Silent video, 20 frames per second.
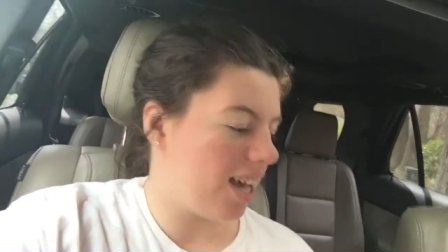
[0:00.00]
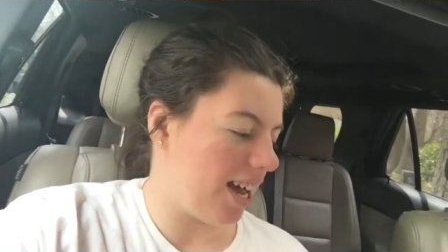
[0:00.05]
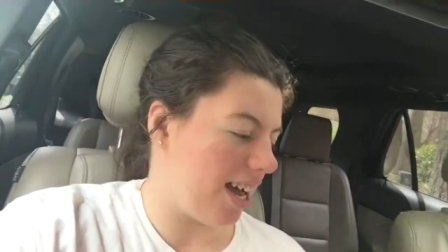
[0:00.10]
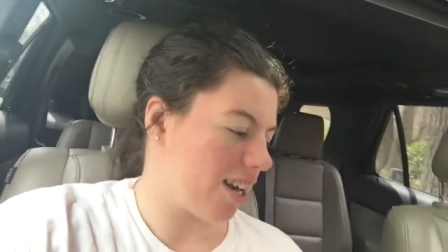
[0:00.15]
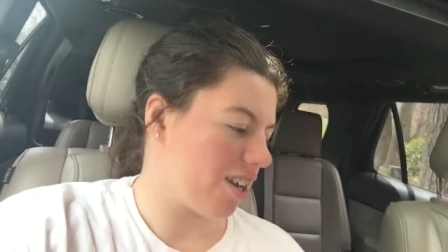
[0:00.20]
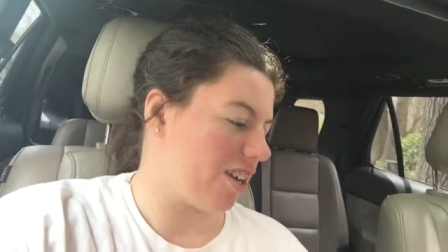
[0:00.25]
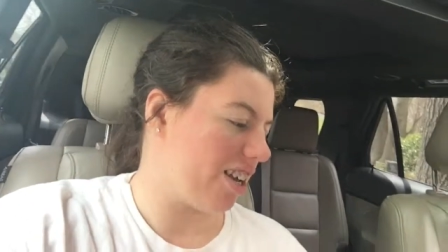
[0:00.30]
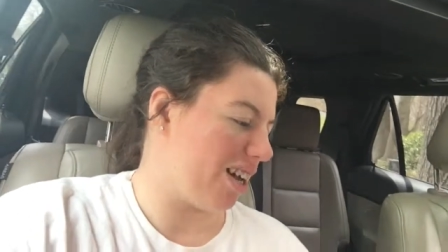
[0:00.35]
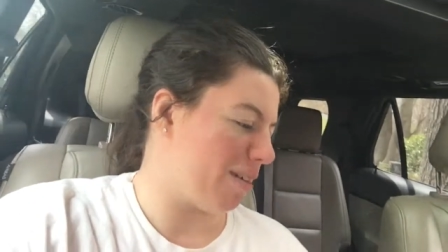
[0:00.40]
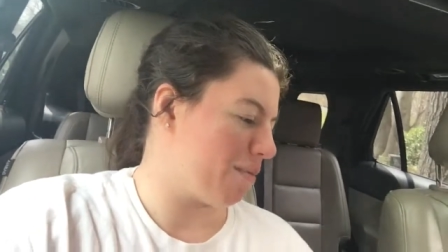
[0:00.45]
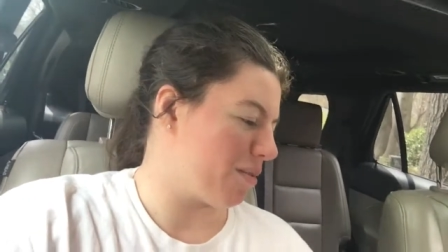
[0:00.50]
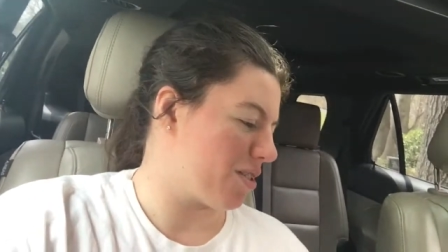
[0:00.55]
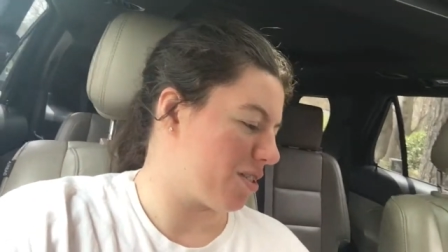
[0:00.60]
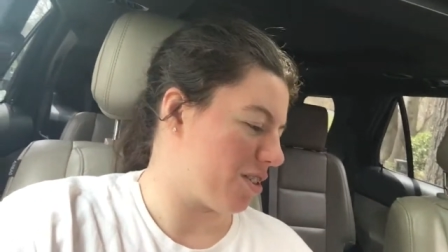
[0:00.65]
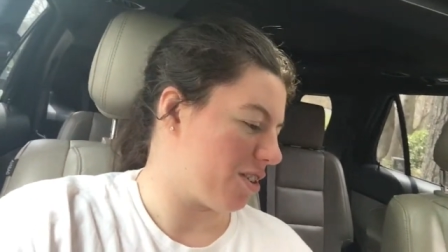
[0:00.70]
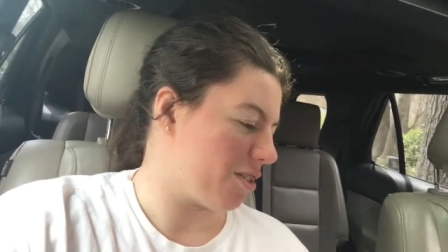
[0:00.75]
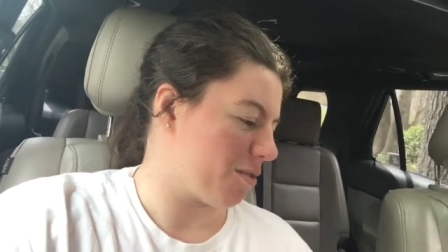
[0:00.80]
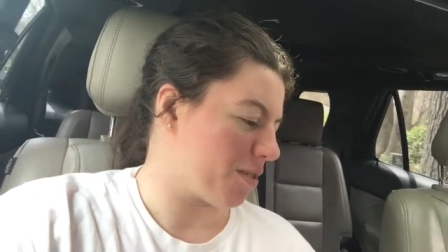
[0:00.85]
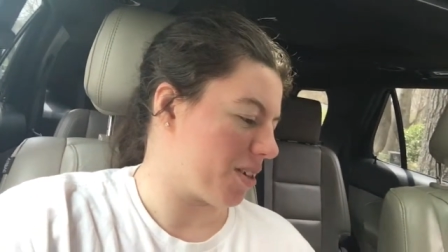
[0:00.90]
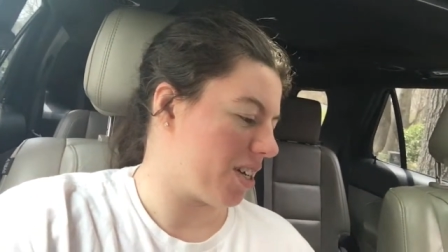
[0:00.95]
I actually haven't
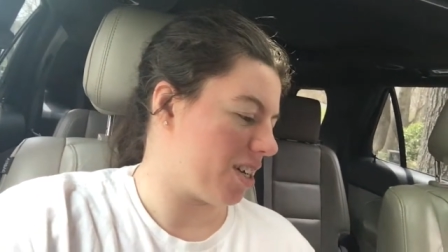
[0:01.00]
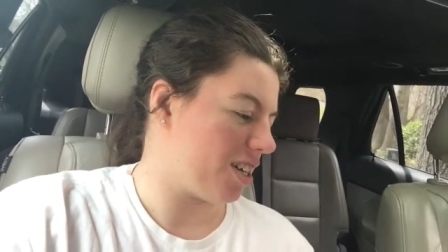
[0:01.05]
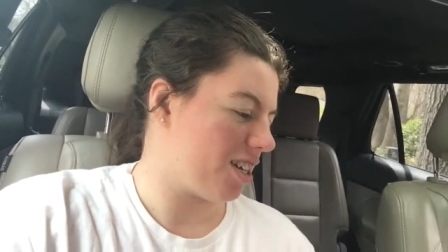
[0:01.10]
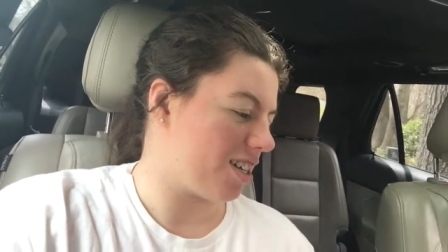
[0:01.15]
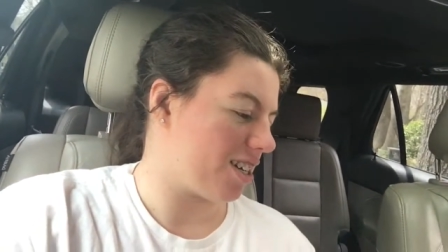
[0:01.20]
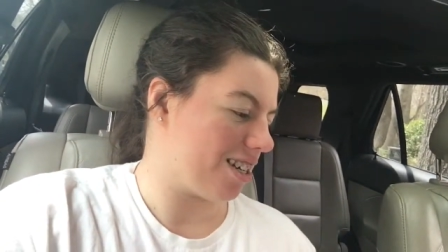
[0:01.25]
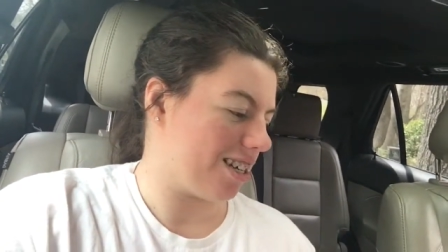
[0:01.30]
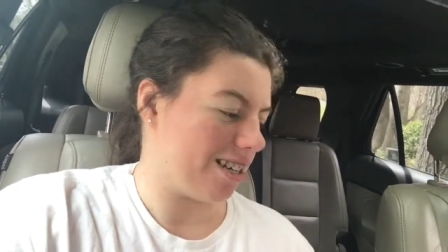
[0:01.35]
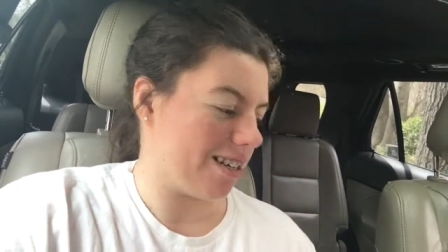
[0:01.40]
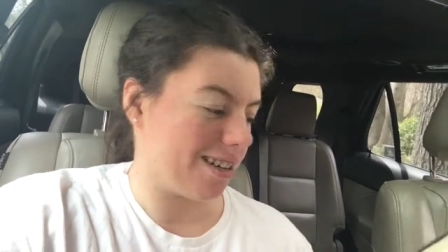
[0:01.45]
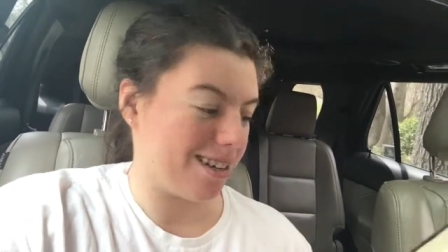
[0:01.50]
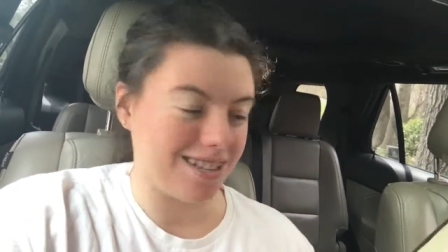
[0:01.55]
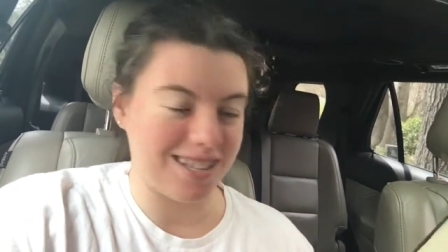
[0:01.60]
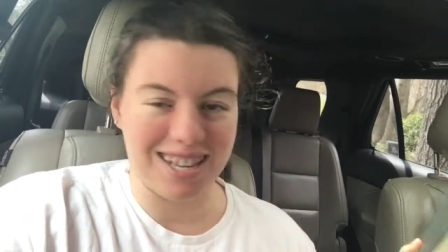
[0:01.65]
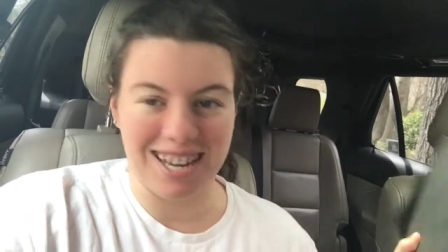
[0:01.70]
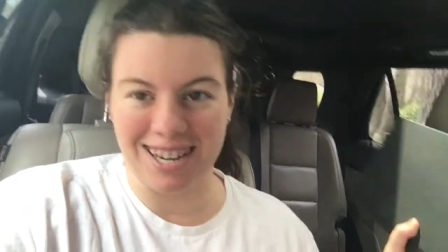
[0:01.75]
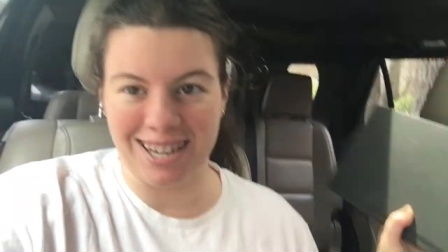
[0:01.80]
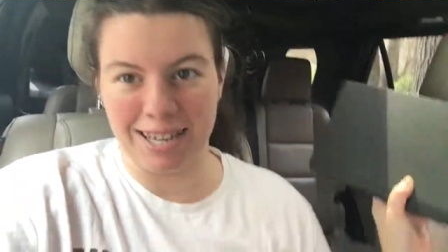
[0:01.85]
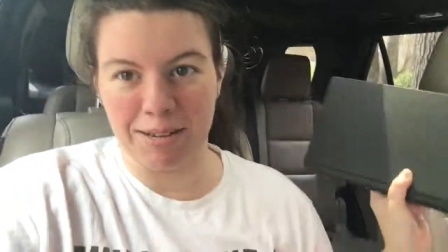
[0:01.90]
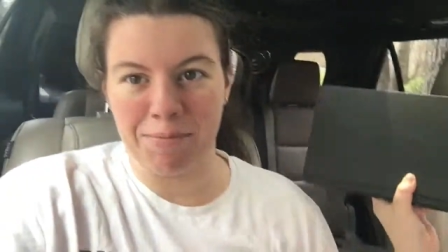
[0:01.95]
started reading it because
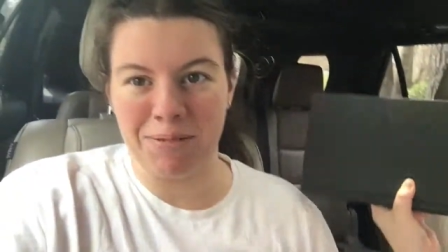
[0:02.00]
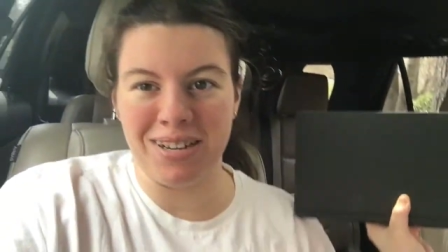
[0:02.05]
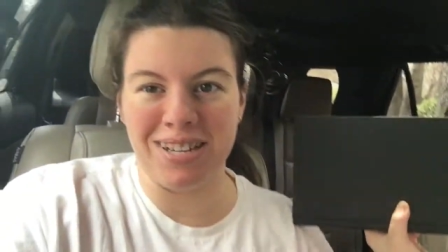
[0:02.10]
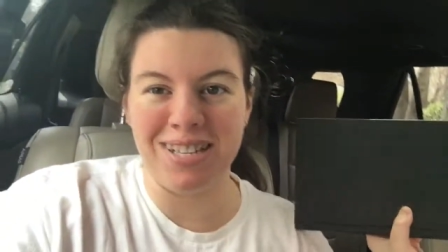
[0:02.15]
I had to get